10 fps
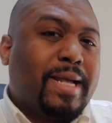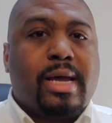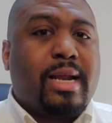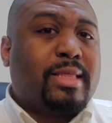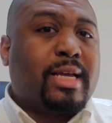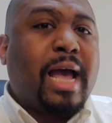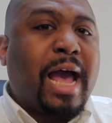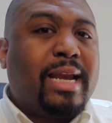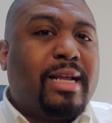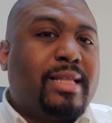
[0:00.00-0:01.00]
And I think
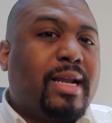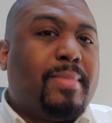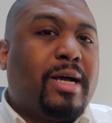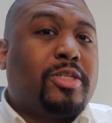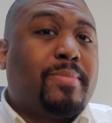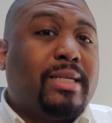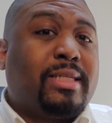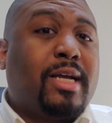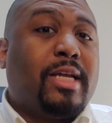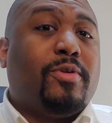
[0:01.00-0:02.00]
adding that amount to my
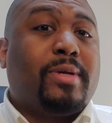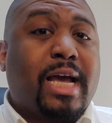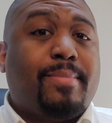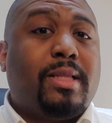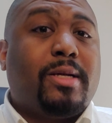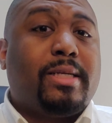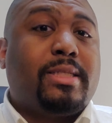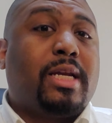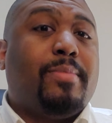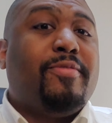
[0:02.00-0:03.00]
Italian vocabulary is
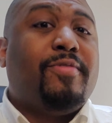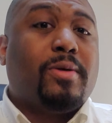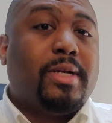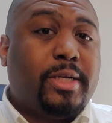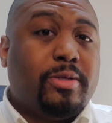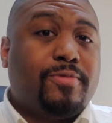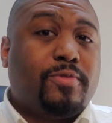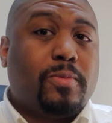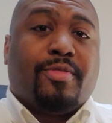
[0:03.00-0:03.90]
going to be very useful.